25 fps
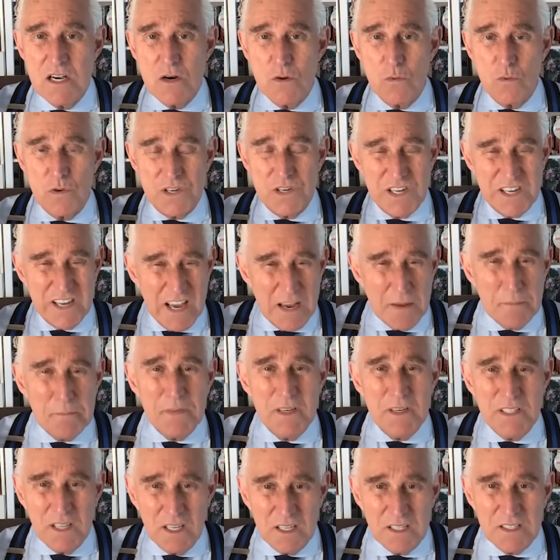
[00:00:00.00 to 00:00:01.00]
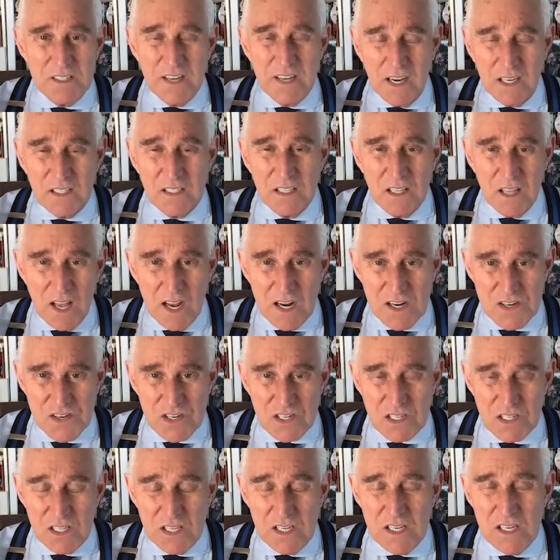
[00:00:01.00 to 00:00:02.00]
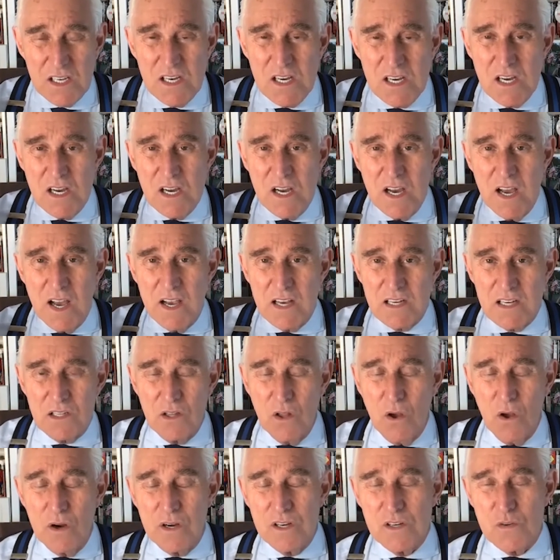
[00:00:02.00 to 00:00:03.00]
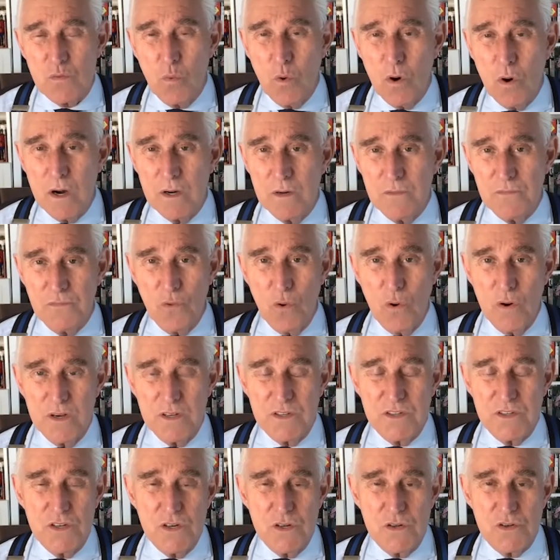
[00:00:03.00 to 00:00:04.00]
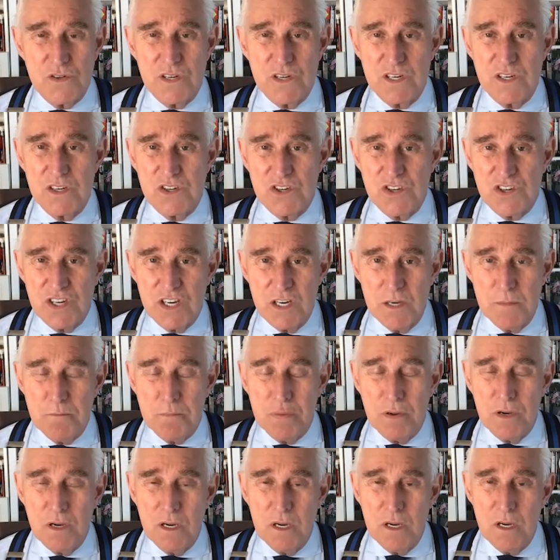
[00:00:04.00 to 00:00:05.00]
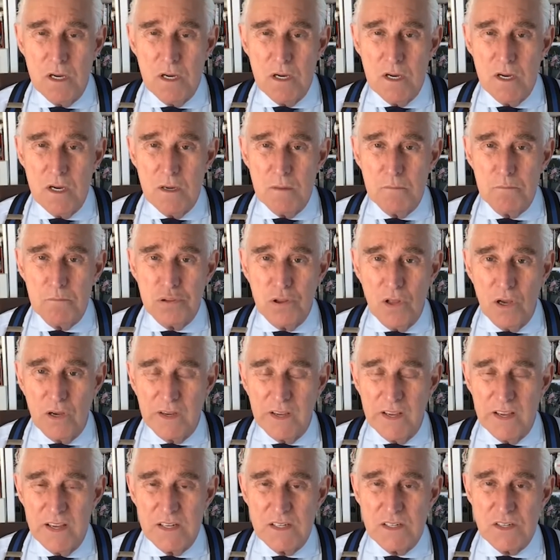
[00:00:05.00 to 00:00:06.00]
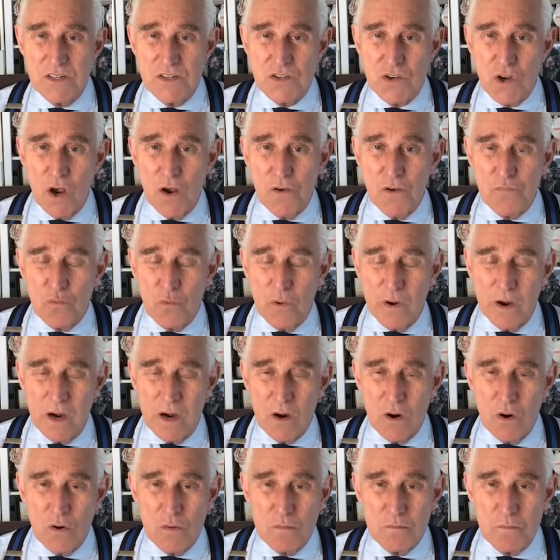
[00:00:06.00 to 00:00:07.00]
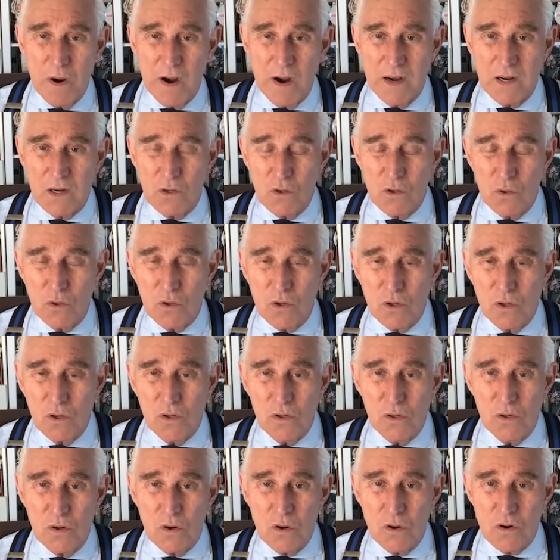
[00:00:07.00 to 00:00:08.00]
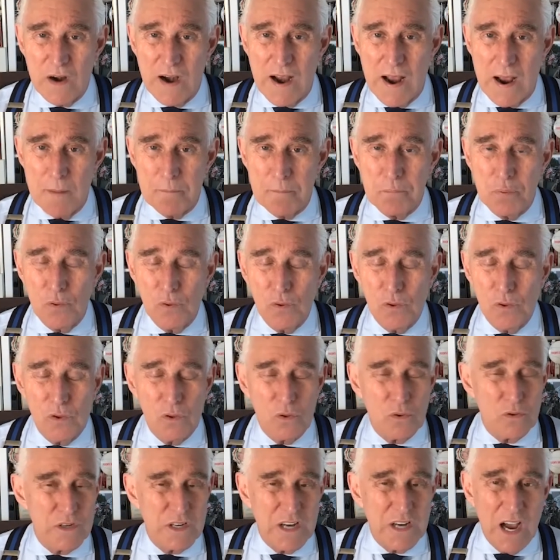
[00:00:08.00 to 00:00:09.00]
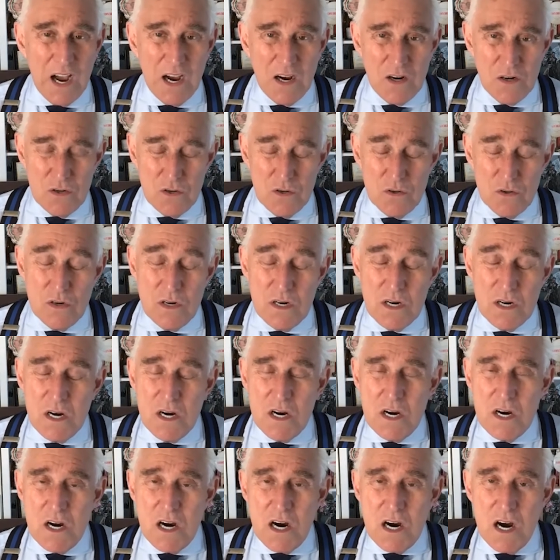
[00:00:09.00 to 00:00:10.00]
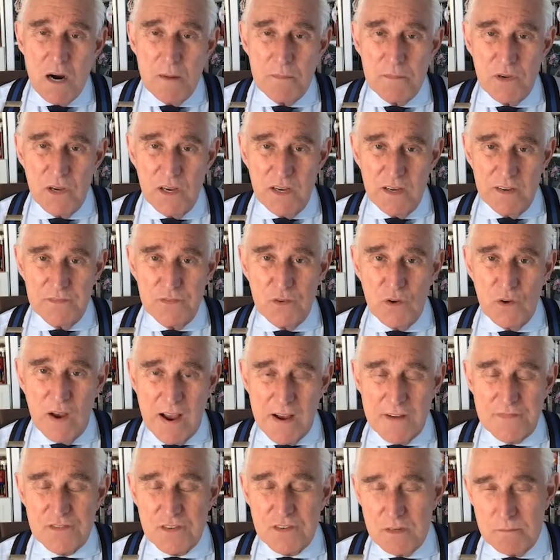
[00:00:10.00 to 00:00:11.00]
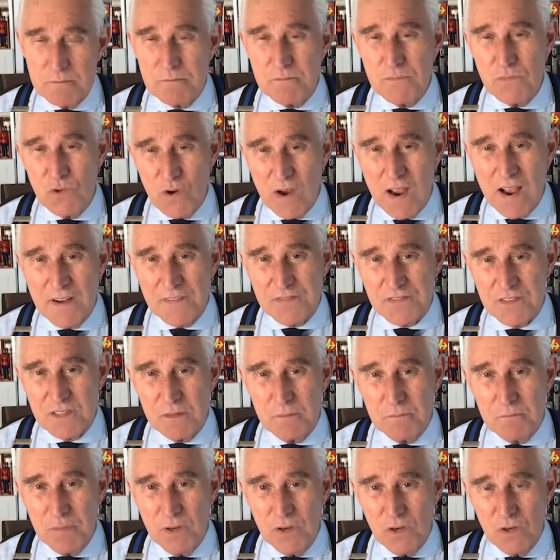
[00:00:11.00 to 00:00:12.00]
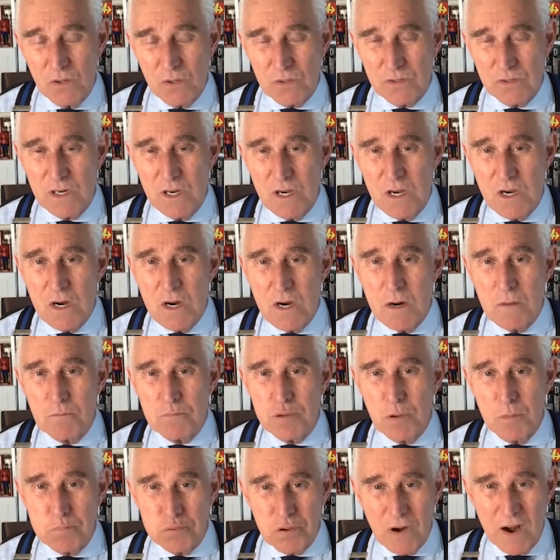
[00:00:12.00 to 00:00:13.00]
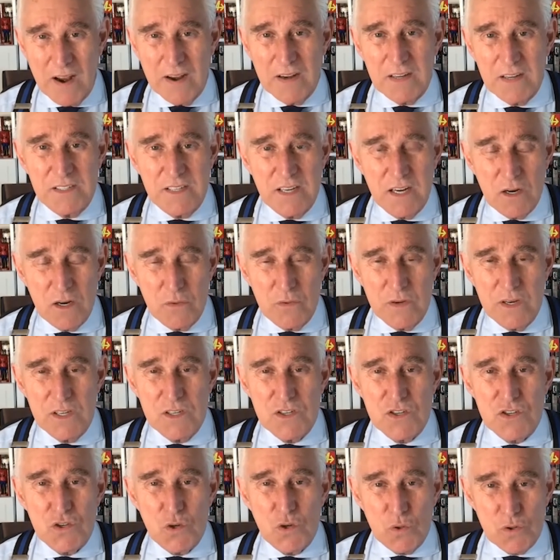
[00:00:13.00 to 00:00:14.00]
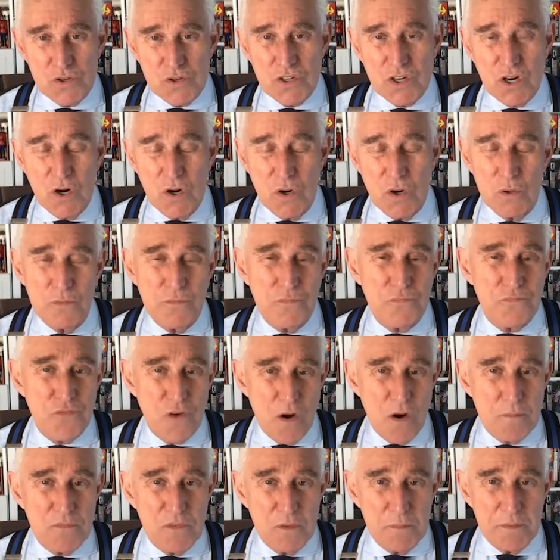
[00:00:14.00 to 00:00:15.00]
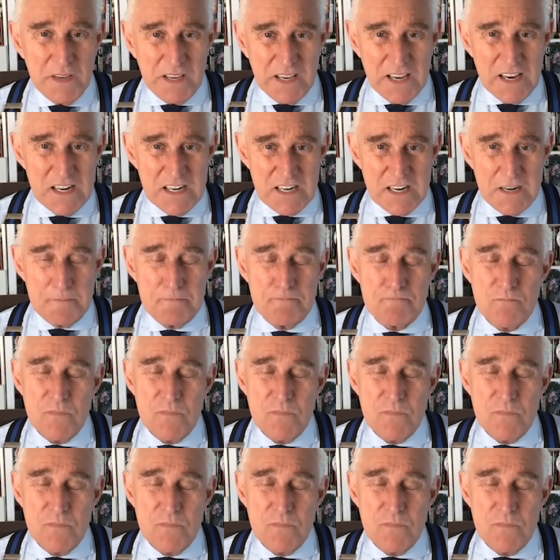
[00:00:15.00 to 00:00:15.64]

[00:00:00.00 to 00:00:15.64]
which can be done technologically as long as one avoids using cheap plug-in software owned by Google or Apple or Yahoo. If you have to build proprietary source code from the beginning.